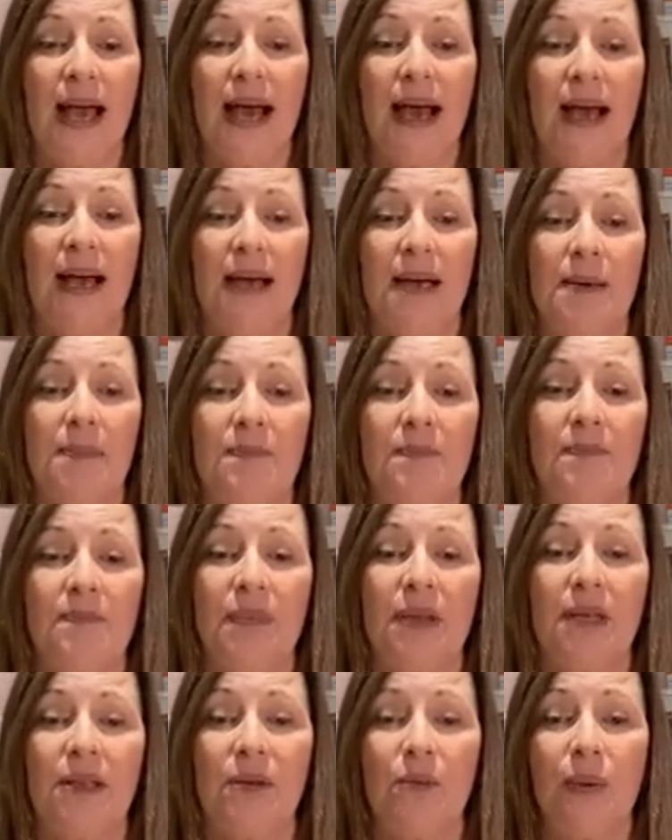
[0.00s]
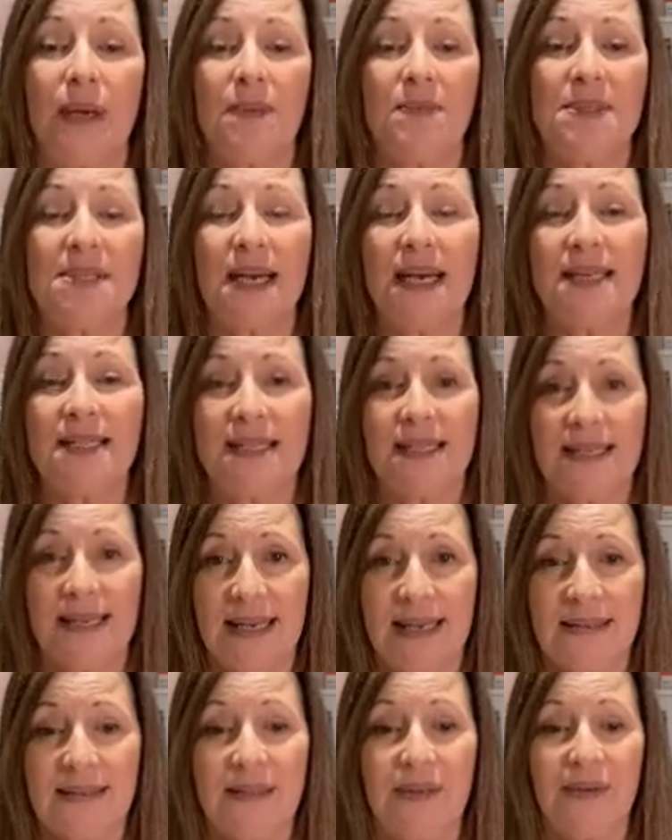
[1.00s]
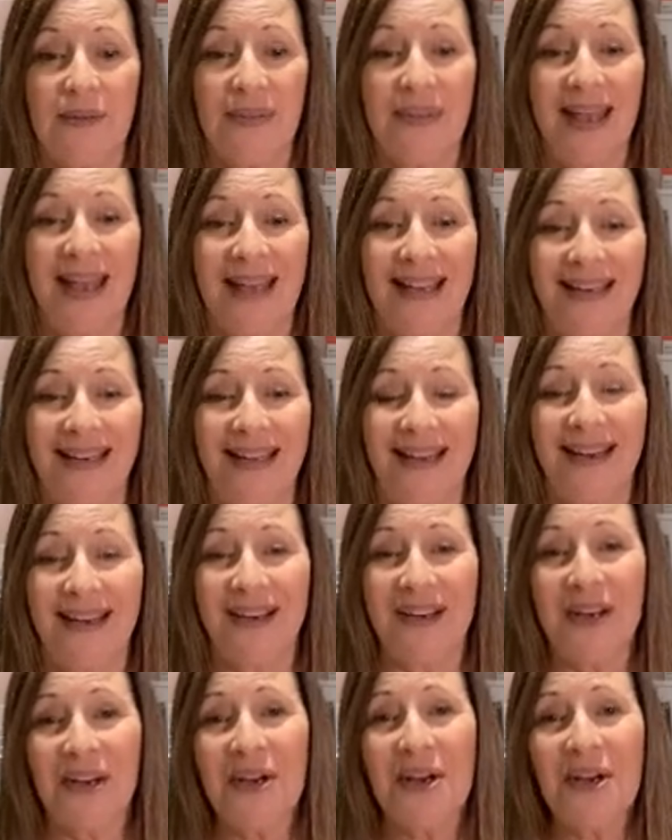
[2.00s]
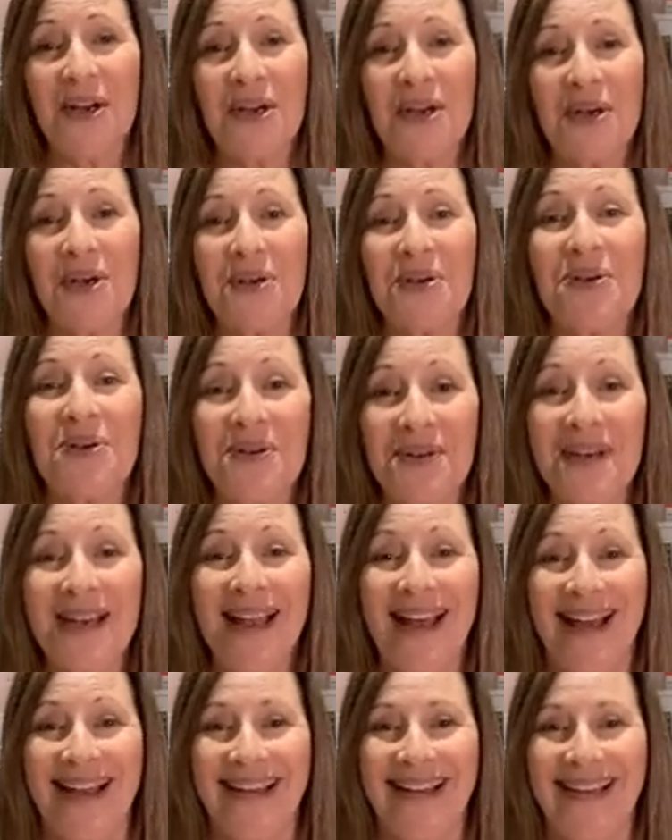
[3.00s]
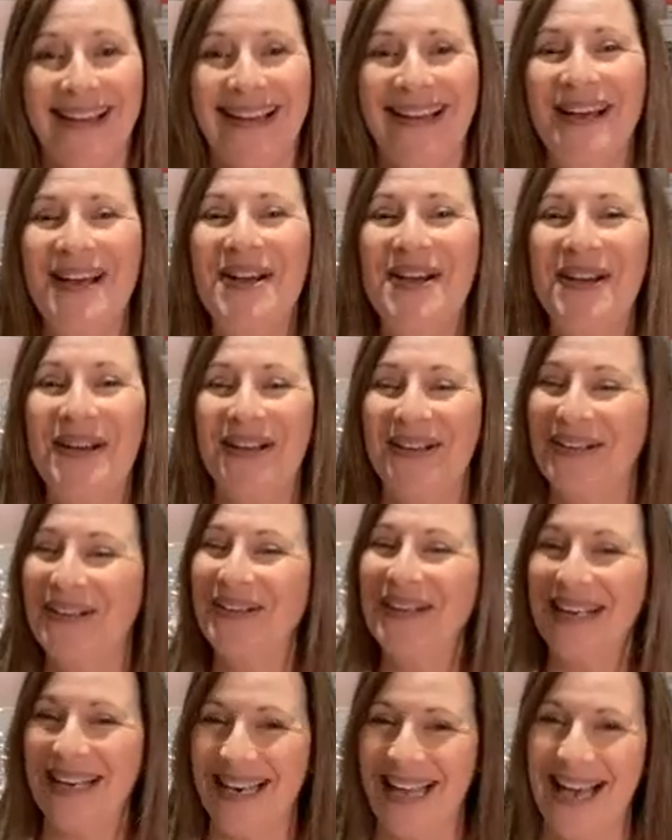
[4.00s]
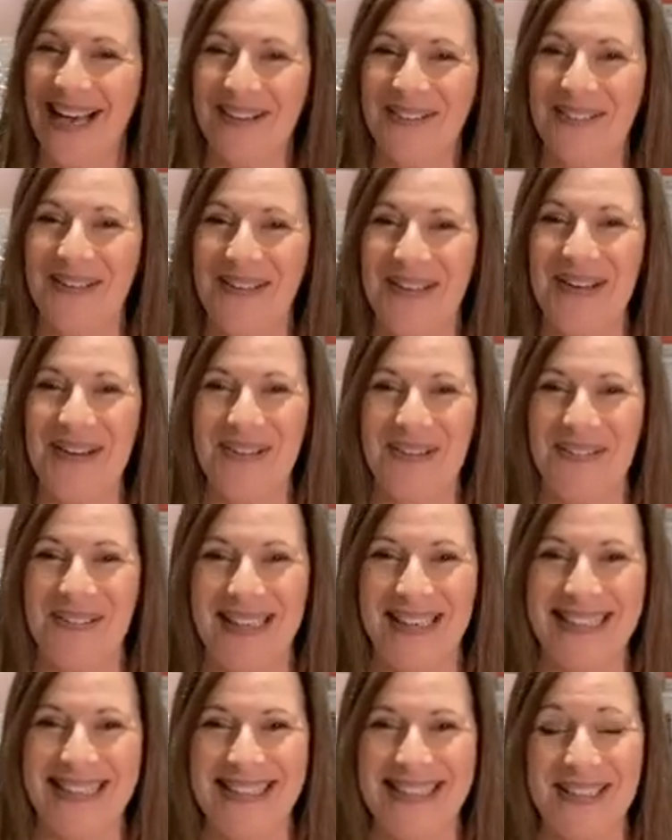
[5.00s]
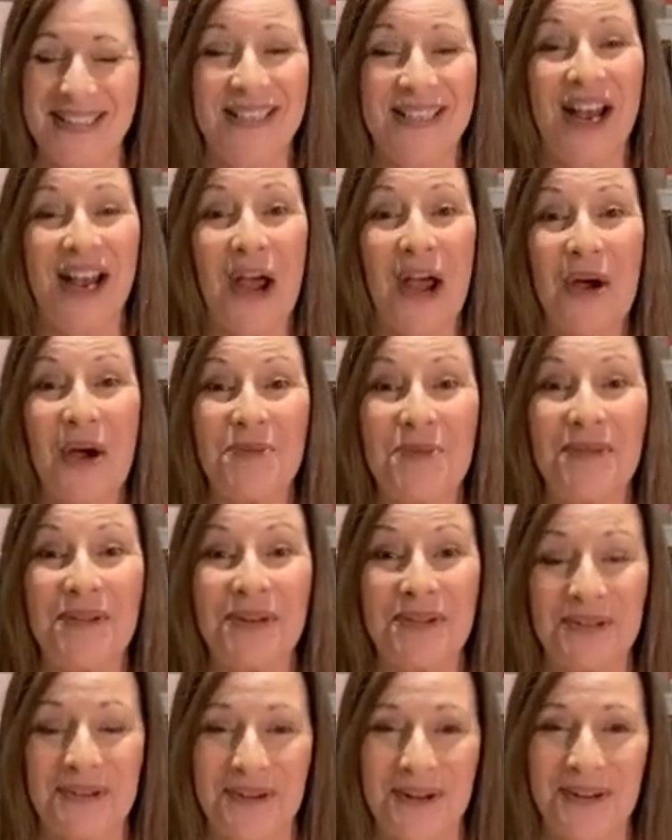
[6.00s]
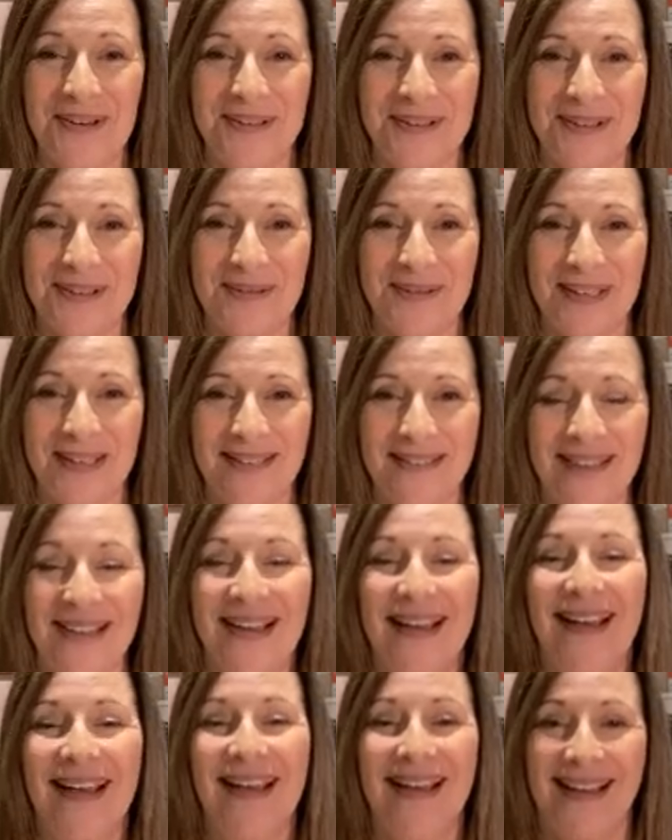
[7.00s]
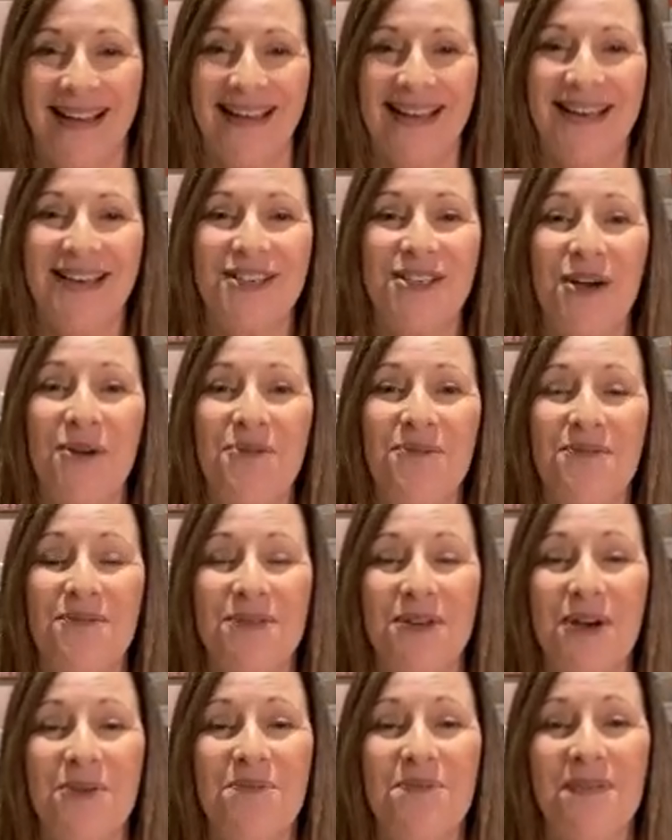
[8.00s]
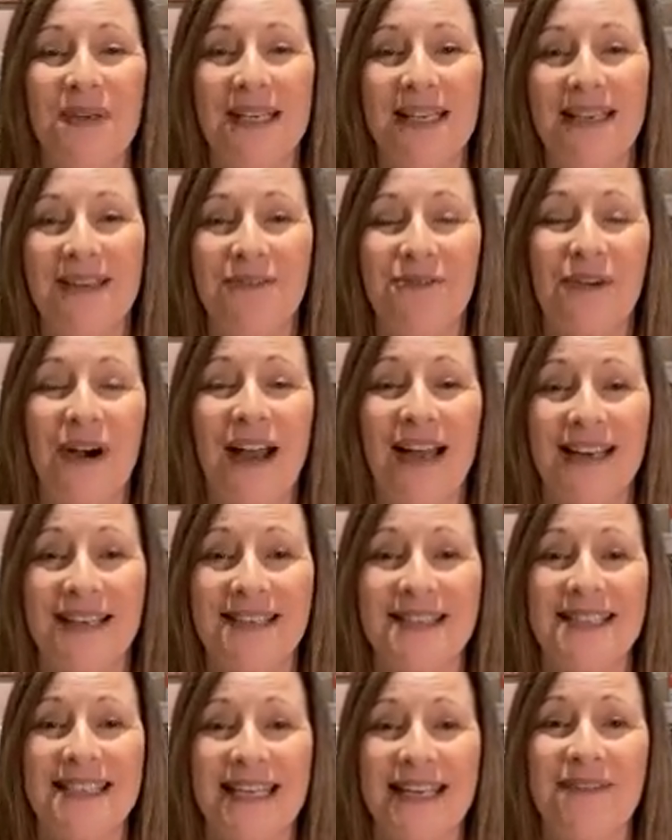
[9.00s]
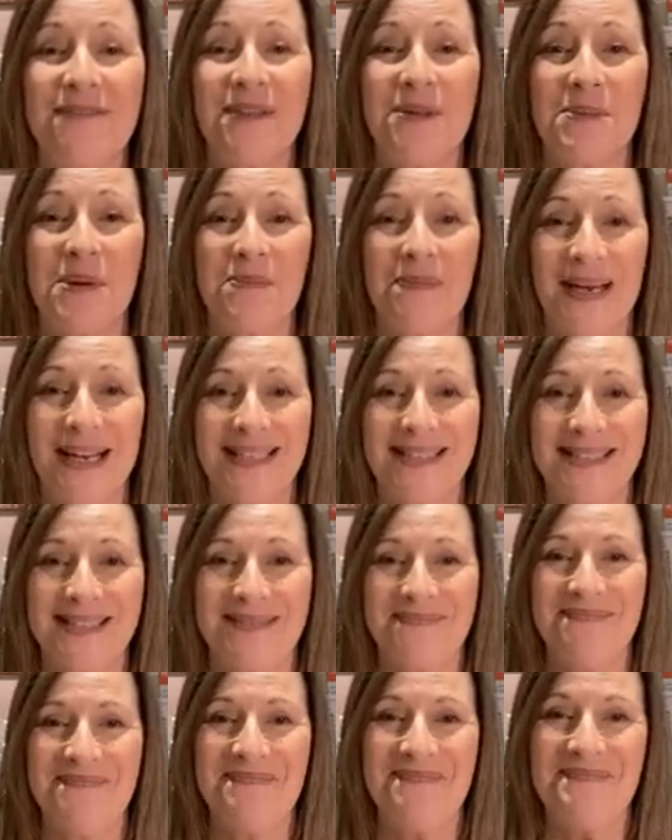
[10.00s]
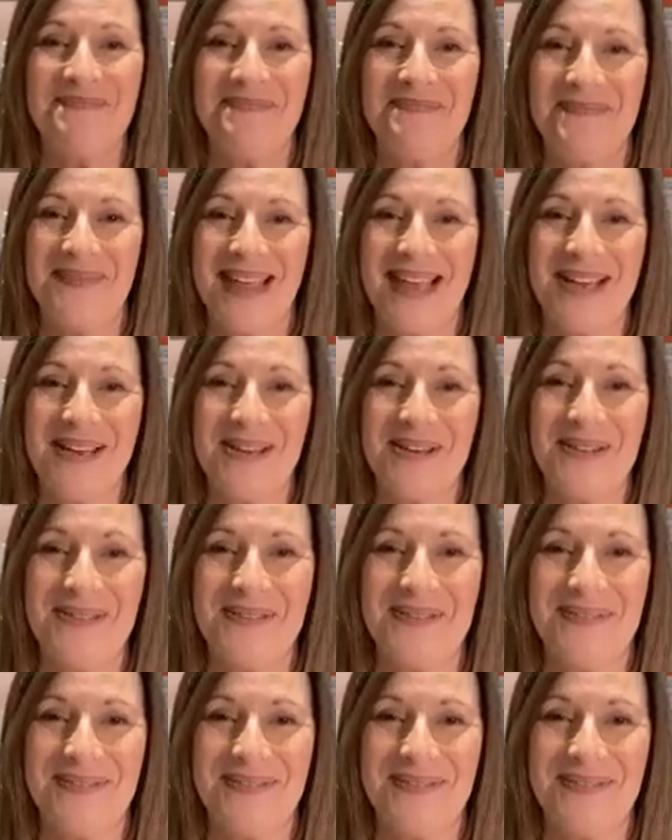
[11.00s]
The website details are on the handout. Good luck with your research. I hope it all goes well. And don't be frightened to give them a buzz. Thank you.